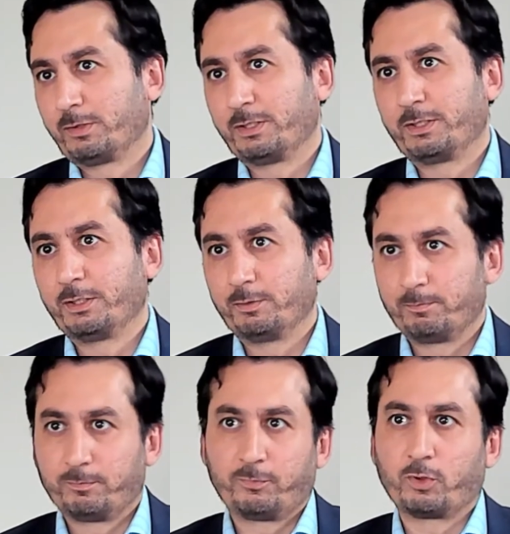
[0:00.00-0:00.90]

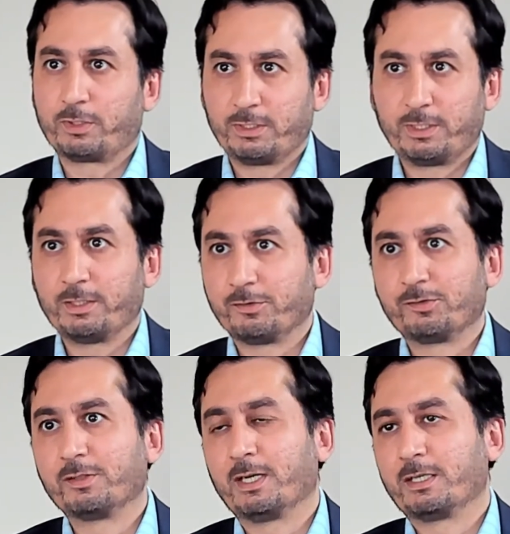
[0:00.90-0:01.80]
30-40
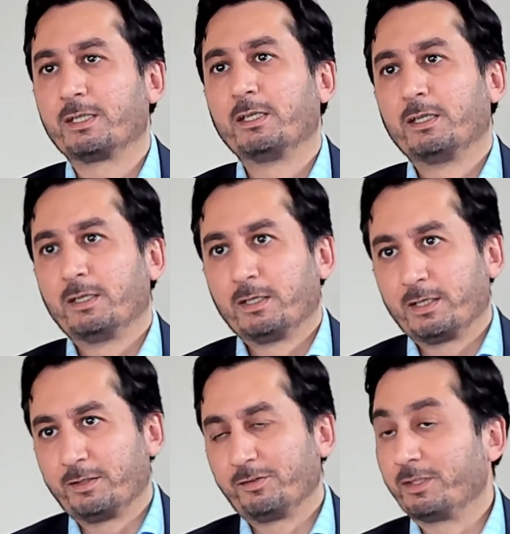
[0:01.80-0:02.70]
years that
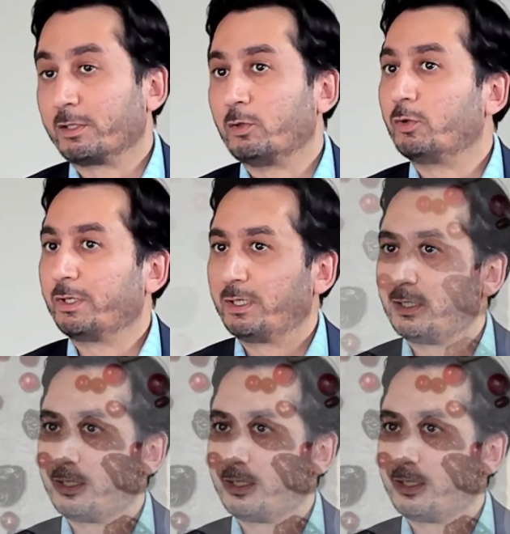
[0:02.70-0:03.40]
it is included in